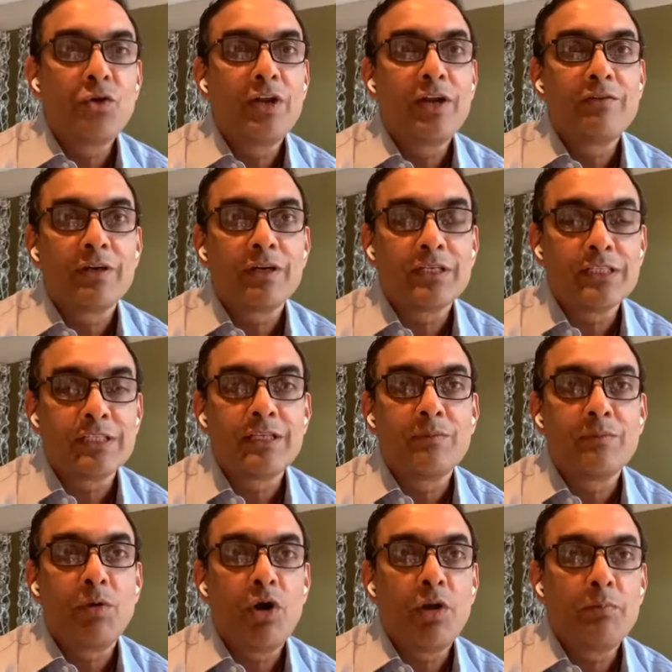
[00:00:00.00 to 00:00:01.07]
don't have a crystal
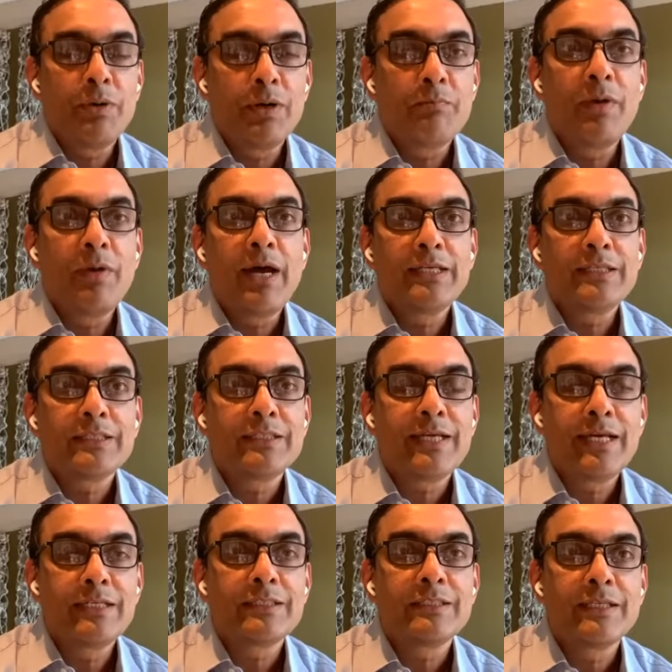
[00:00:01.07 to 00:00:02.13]
ball, but my
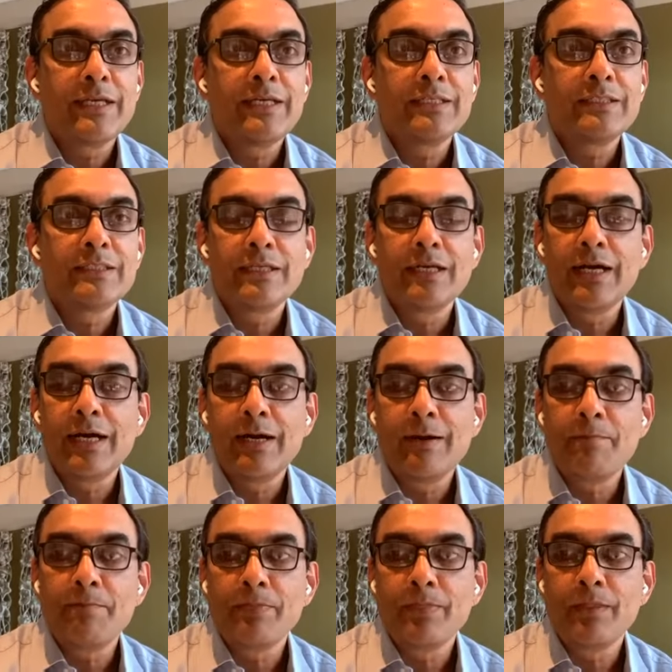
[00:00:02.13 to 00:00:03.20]
sense is,
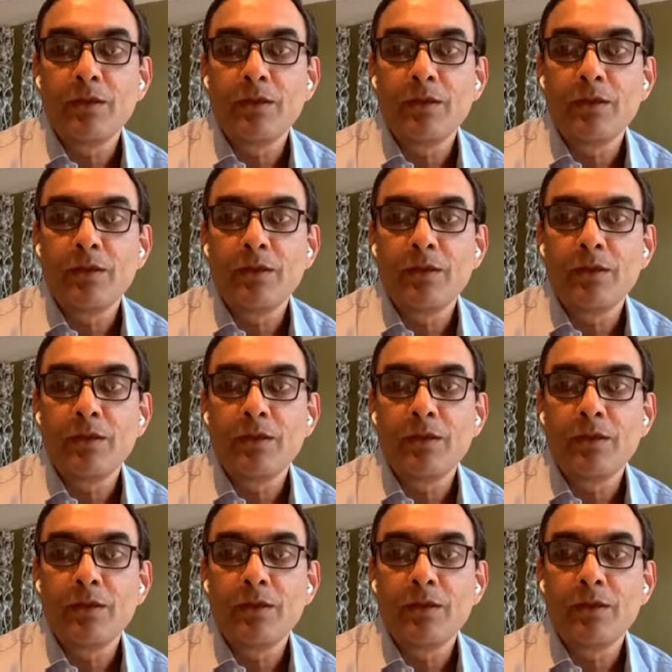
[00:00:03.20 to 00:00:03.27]
the